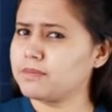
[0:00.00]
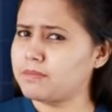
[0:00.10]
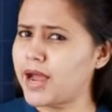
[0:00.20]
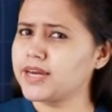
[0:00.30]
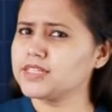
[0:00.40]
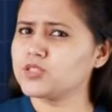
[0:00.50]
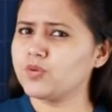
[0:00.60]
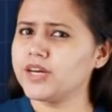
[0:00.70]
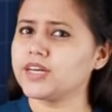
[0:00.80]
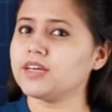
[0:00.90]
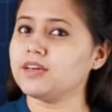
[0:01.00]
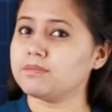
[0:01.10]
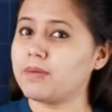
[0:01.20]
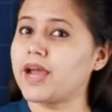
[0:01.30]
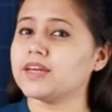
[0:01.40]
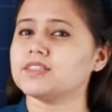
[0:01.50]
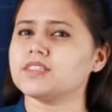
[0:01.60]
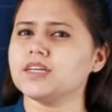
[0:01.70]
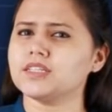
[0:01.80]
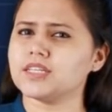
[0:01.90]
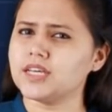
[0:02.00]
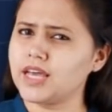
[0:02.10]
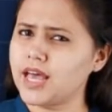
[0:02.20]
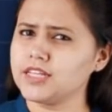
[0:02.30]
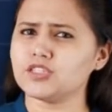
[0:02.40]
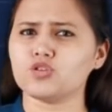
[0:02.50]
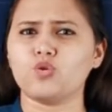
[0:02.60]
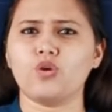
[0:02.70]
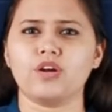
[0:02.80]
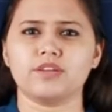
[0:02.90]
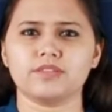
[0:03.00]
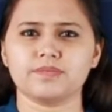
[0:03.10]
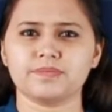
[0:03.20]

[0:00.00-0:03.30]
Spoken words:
-20, -30 and so on.